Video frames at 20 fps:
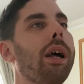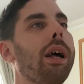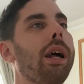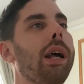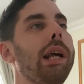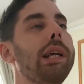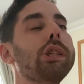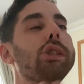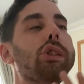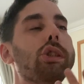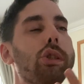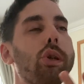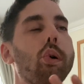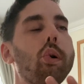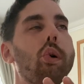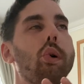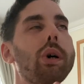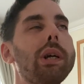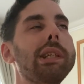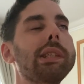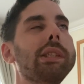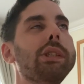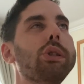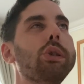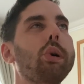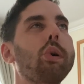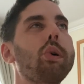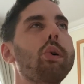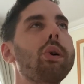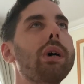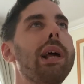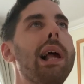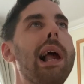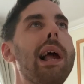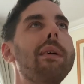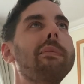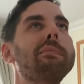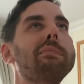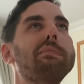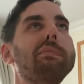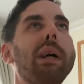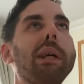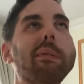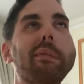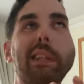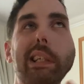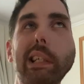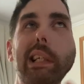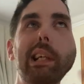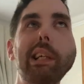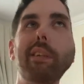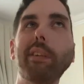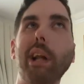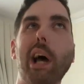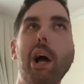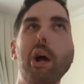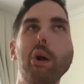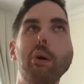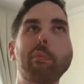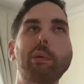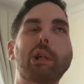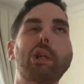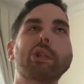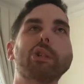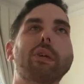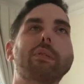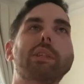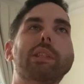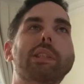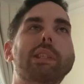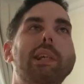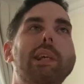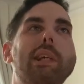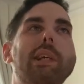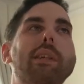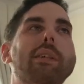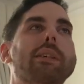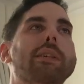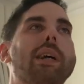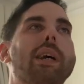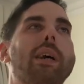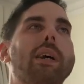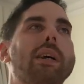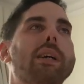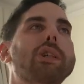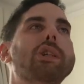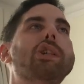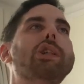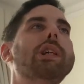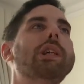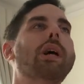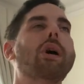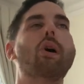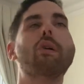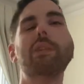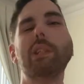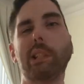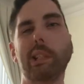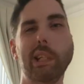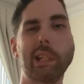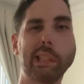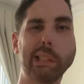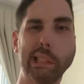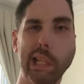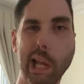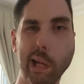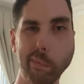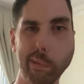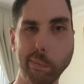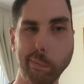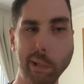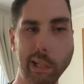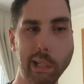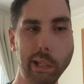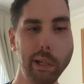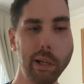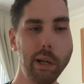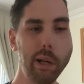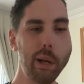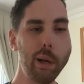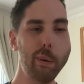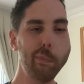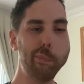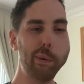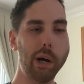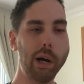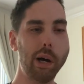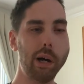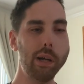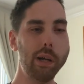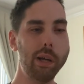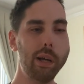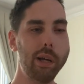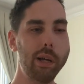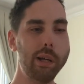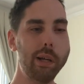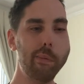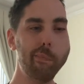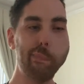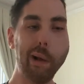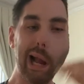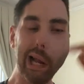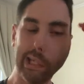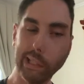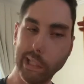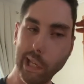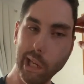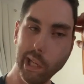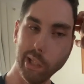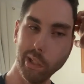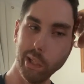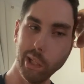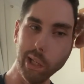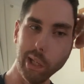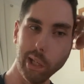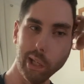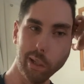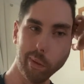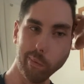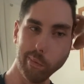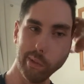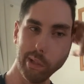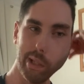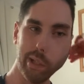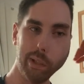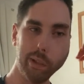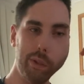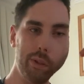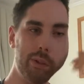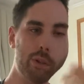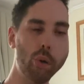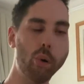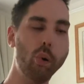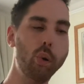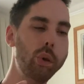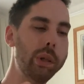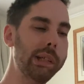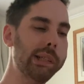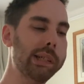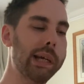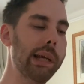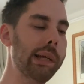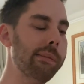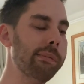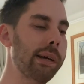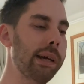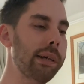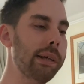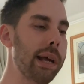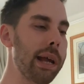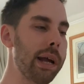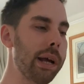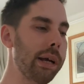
It's so like thinking now because obviously she obviously accepts me, but back then the only time that